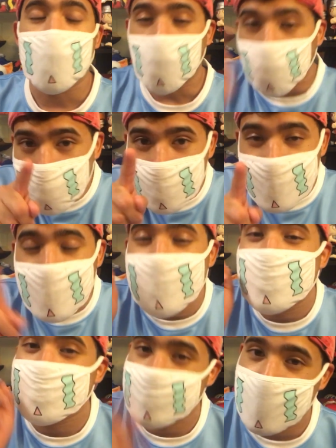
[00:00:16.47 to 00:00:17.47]
only
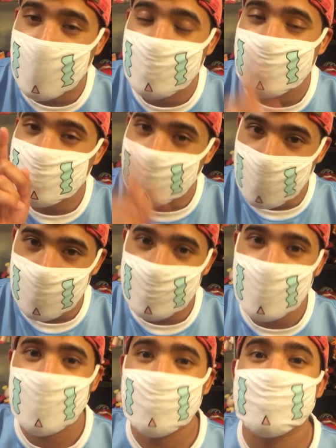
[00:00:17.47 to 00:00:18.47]
in Japan. It's a card
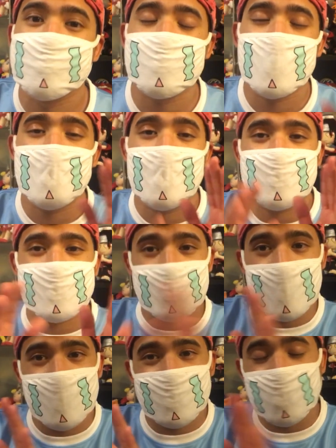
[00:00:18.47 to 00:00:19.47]
game
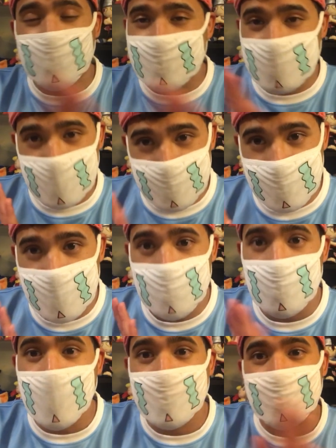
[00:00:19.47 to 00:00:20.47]
slash arcade
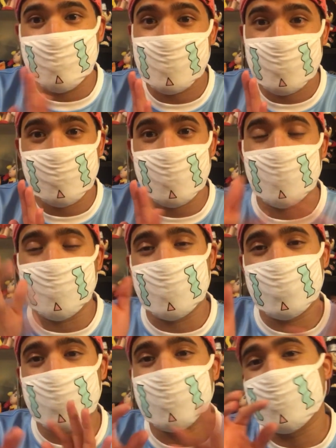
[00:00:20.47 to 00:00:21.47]
game. At the end of this video, I'm going
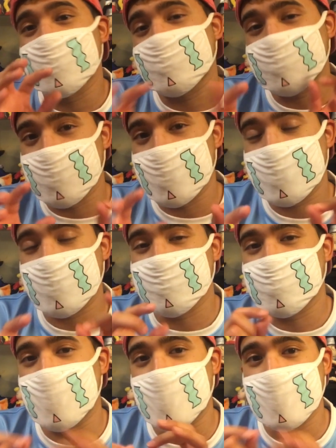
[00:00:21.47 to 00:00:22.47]
to show a little footage
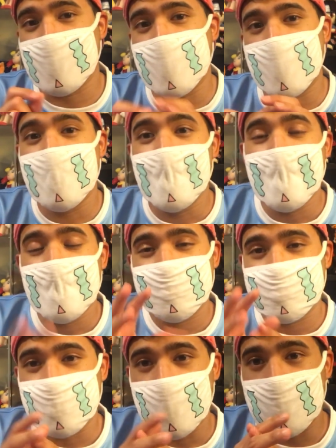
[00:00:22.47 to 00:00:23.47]
of what I got
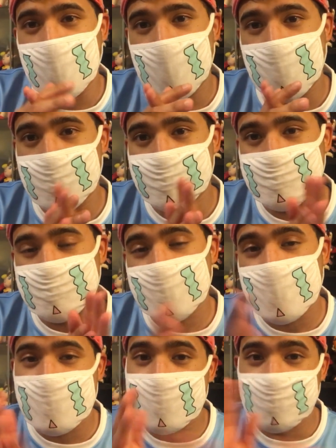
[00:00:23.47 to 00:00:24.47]
from um,
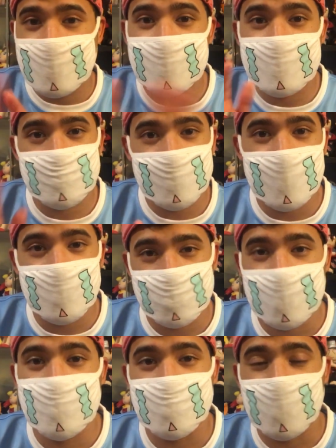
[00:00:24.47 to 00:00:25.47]
some kids playing
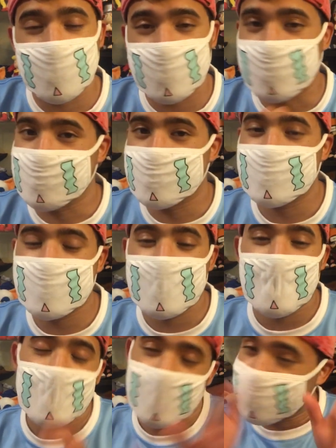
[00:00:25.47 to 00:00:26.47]
Dragon Ball Heroes,
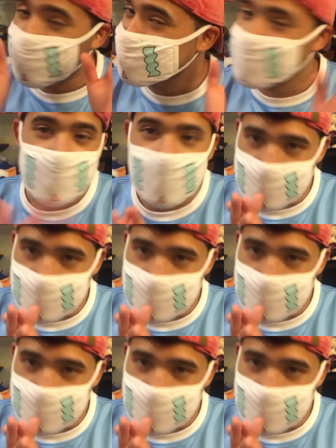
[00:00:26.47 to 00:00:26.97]
and it was